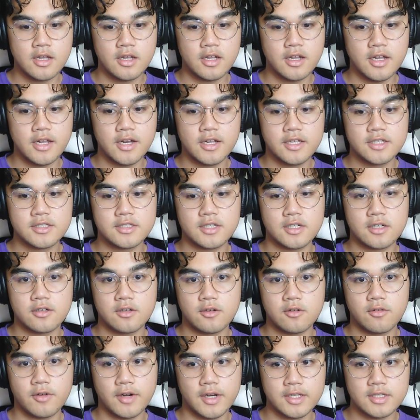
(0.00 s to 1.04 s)
it is a
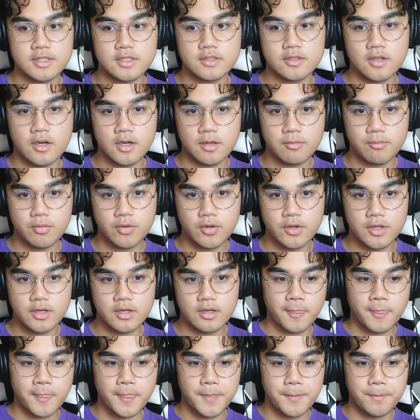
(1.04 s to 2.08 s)
great starting point.
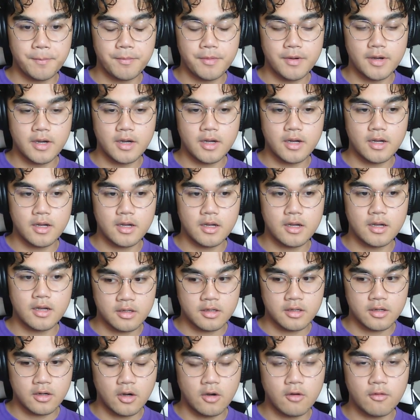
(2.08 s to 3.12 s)
But
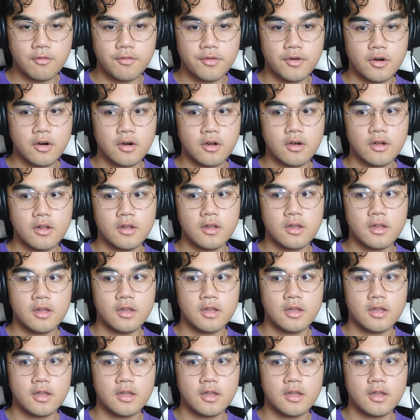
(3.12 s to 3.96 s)
overall,